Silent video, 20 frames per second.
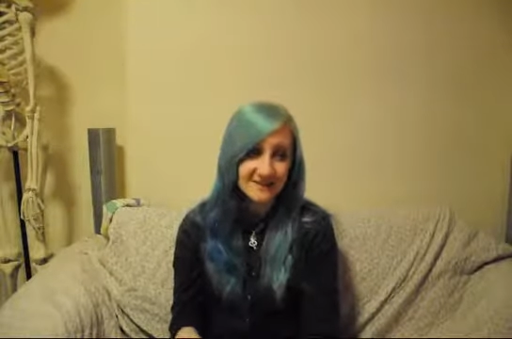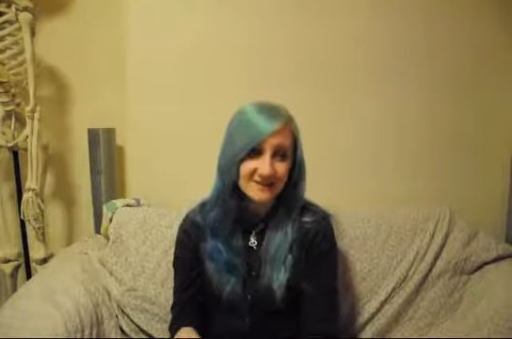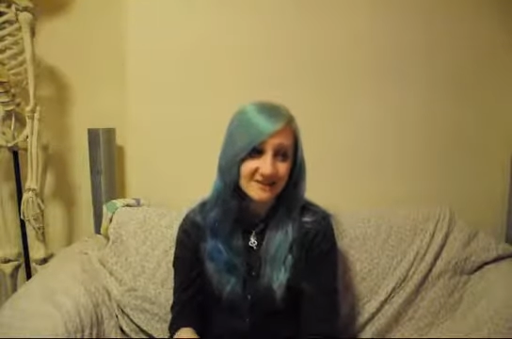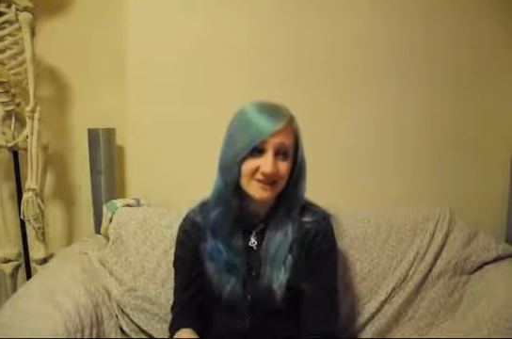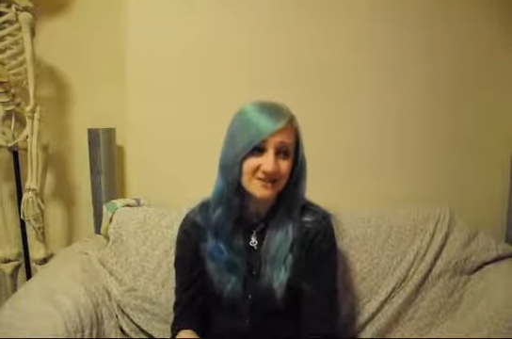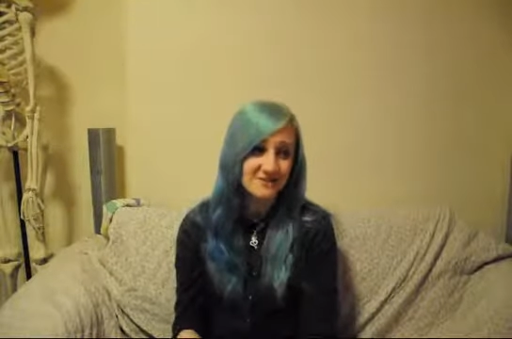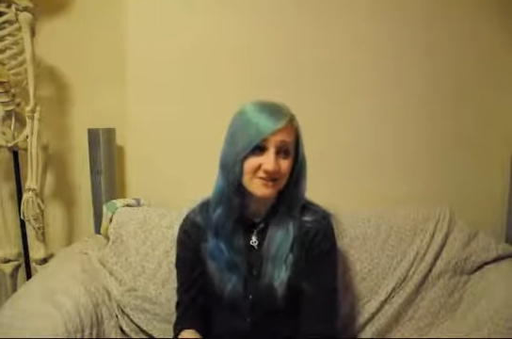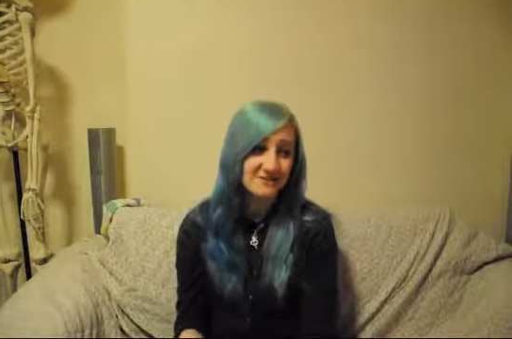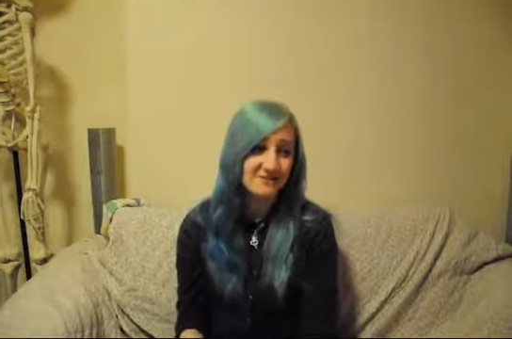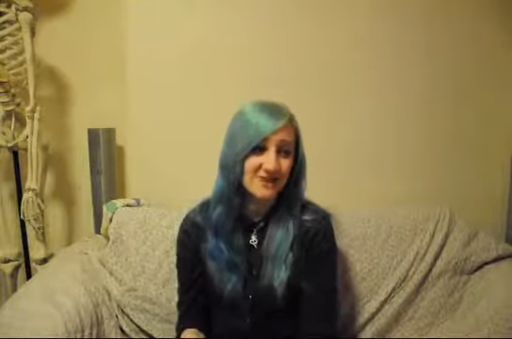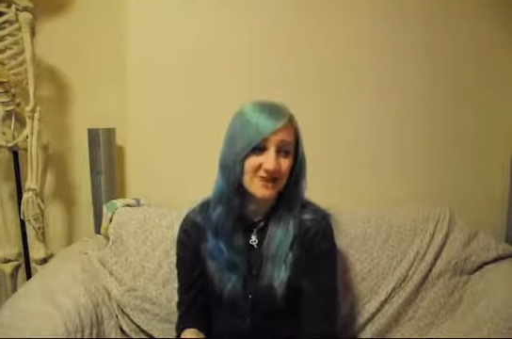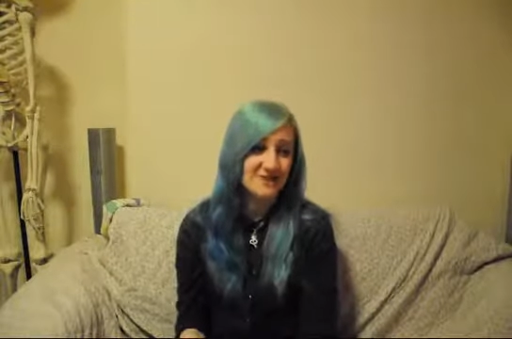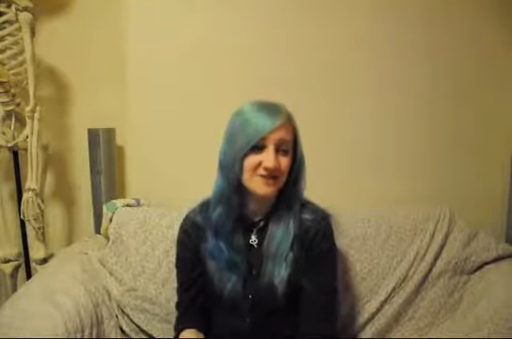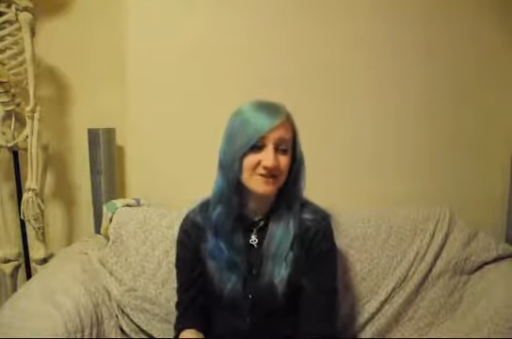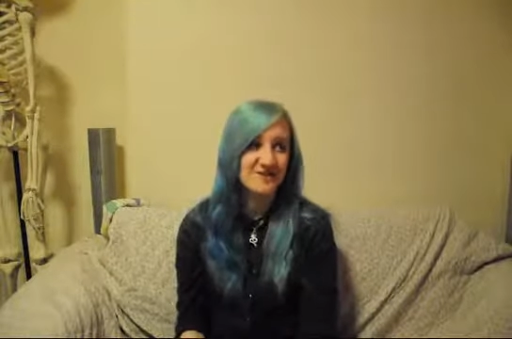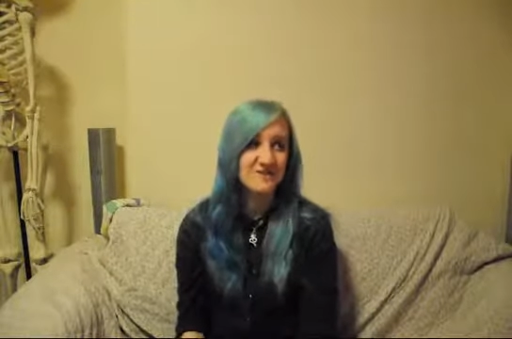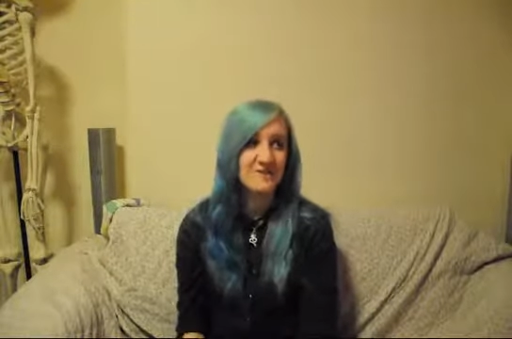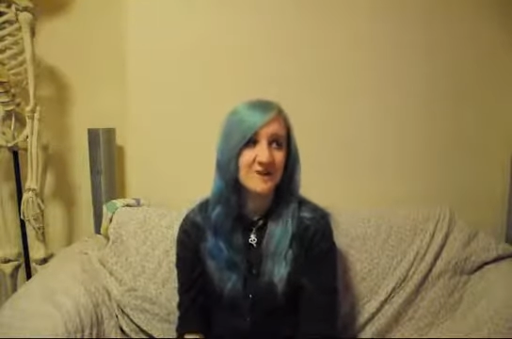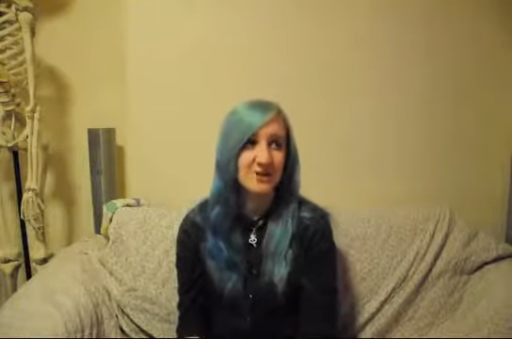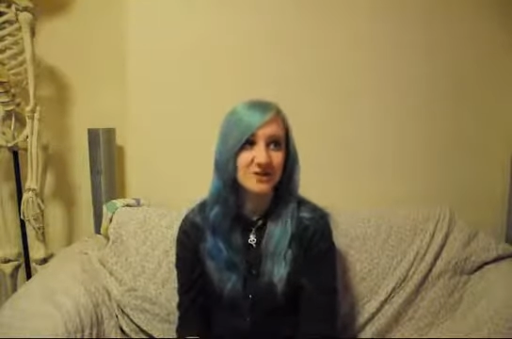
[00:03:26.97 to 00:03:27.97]
she still managed
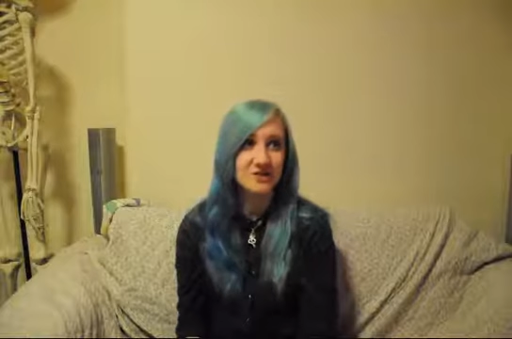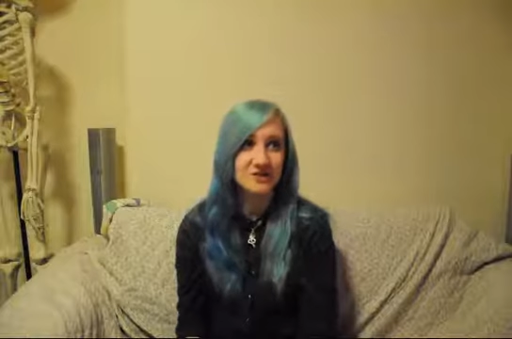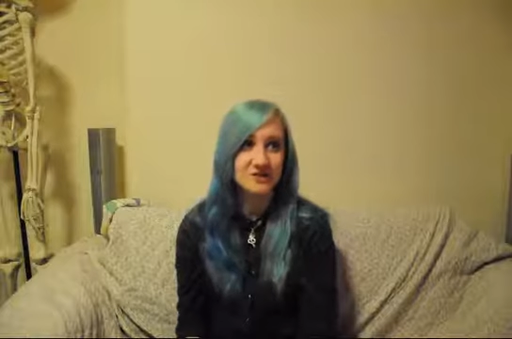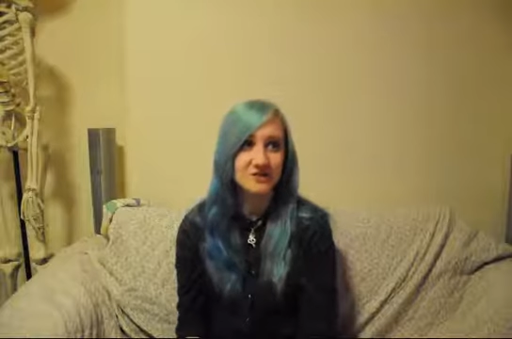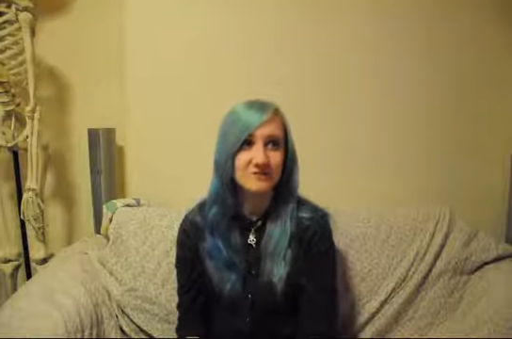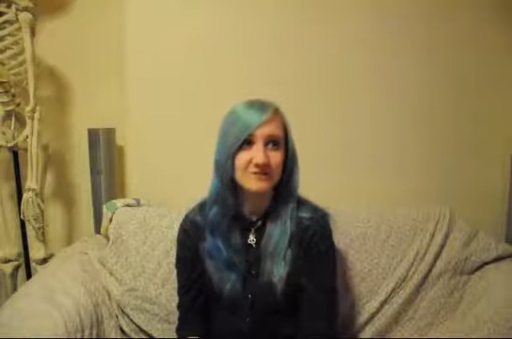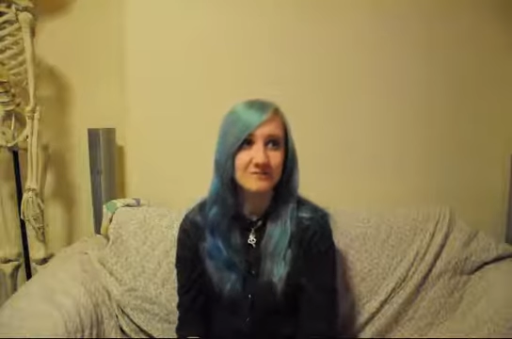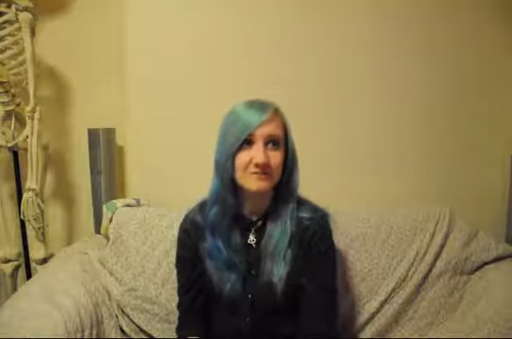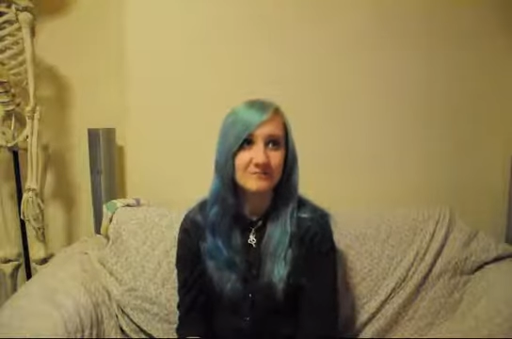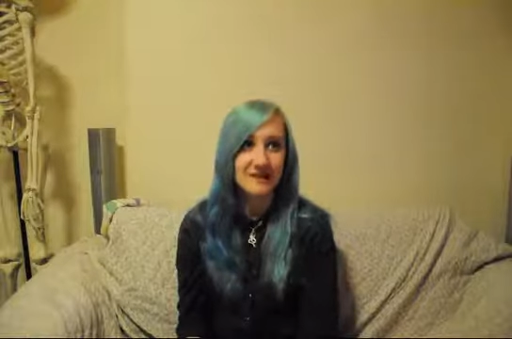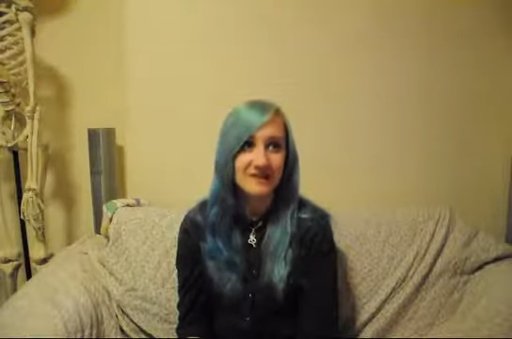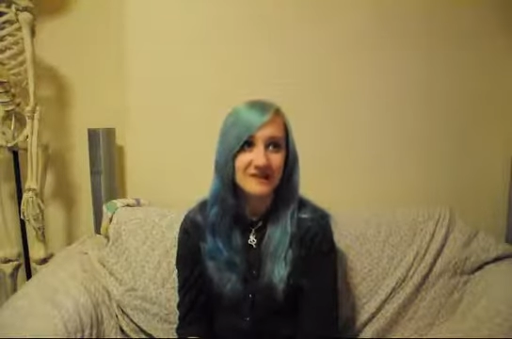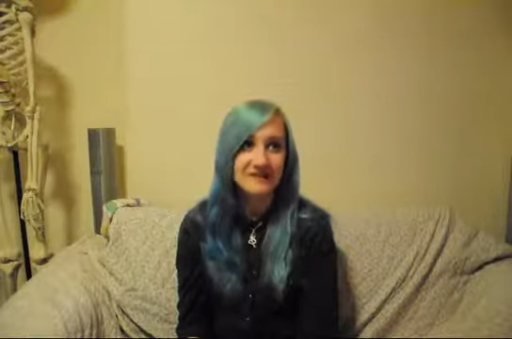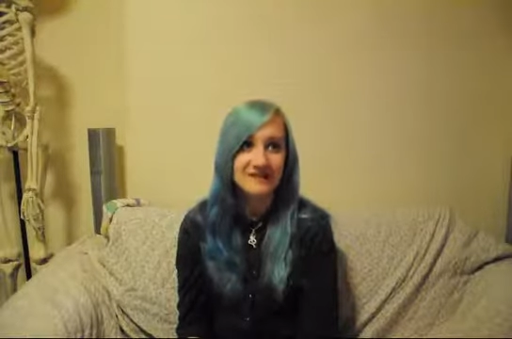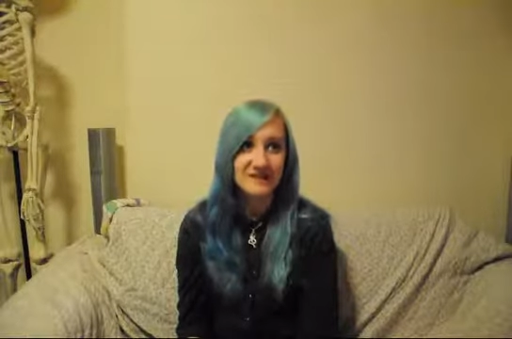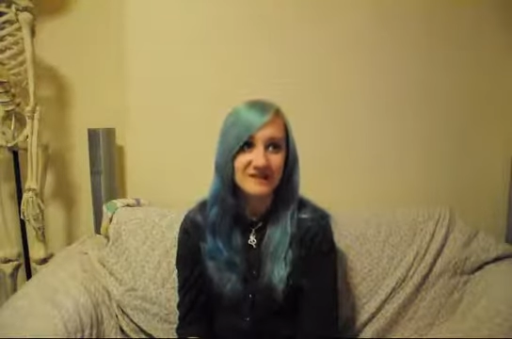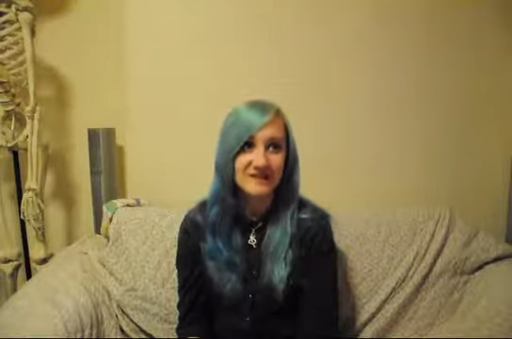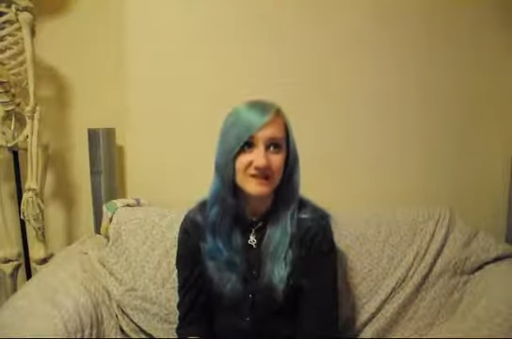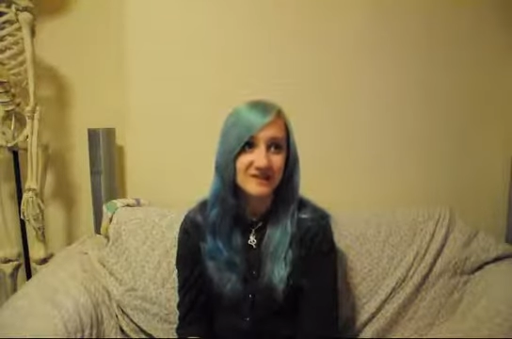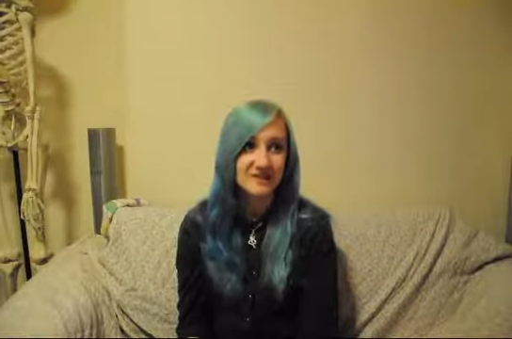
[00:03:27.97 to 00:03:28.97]
to function on a
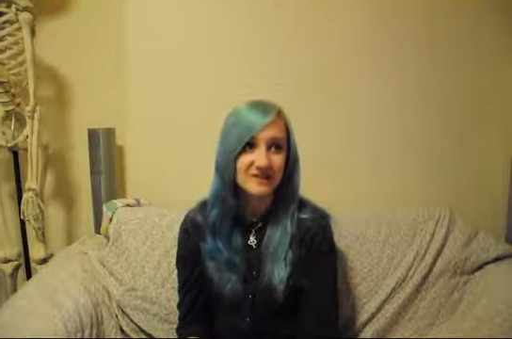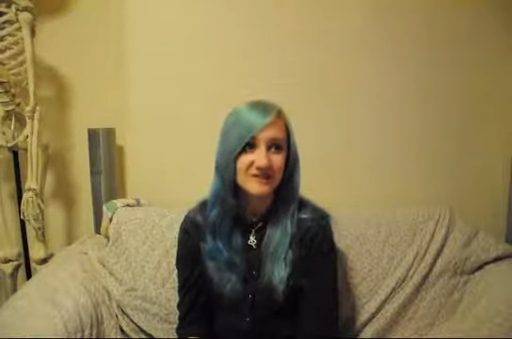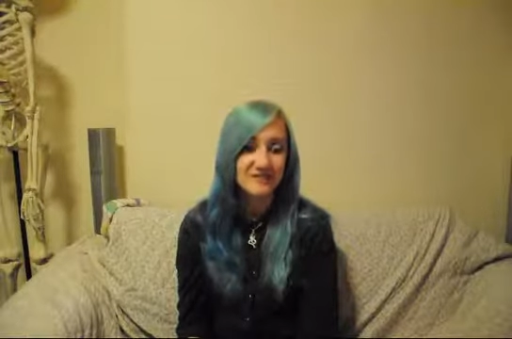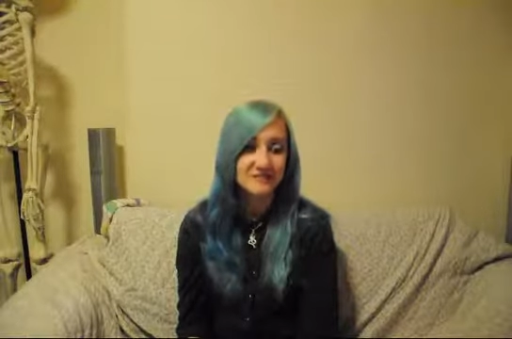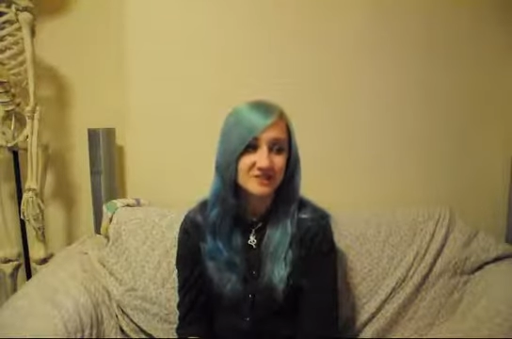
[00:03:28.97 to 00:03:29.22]
basic level,